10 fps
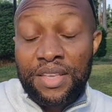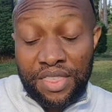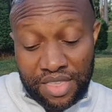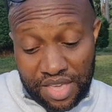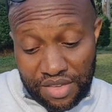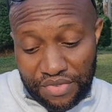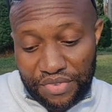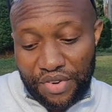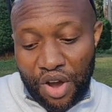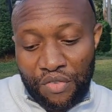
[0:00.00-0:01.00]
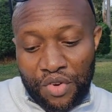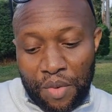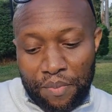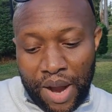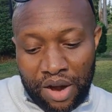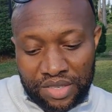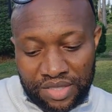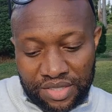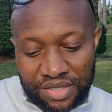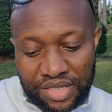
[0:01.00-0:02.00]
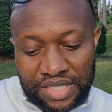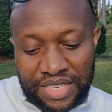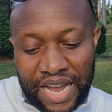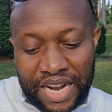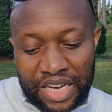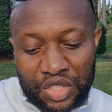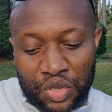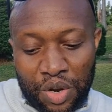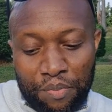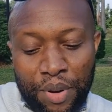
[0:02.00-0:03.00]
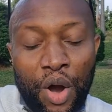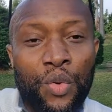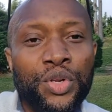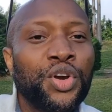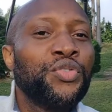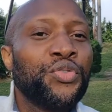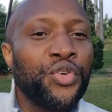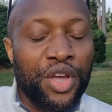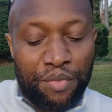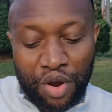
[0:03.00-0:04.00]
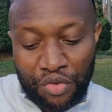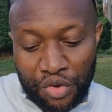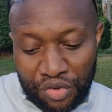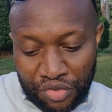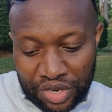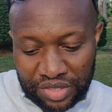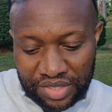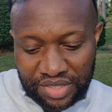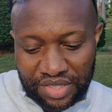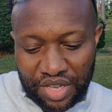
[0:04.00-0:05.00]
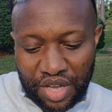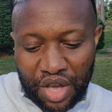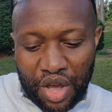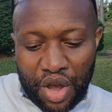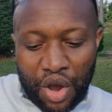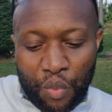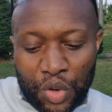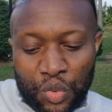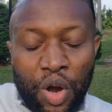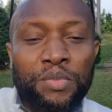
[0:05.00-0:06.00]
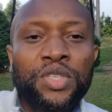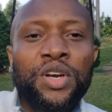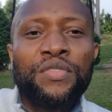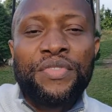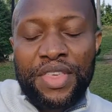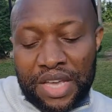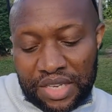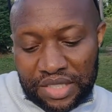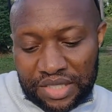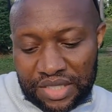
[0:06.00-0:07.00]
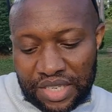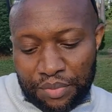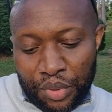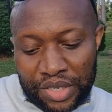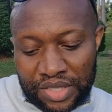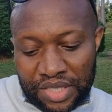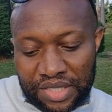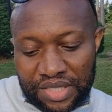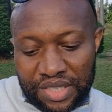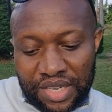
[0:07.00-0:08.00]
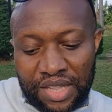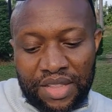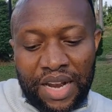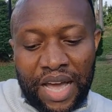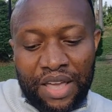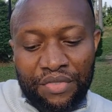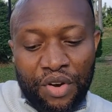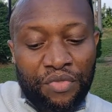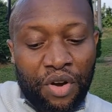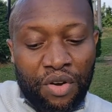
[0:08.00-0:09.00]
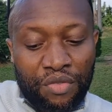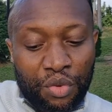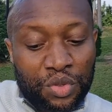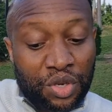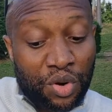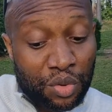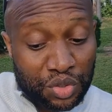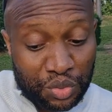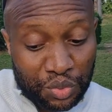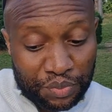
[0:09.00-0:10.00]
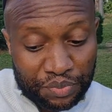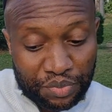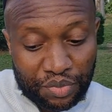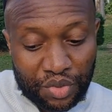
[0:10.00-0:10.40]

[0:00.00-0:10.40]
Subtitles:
The thief of comparison is likely to compound your frame of reference when you observe things present in the life of those around you,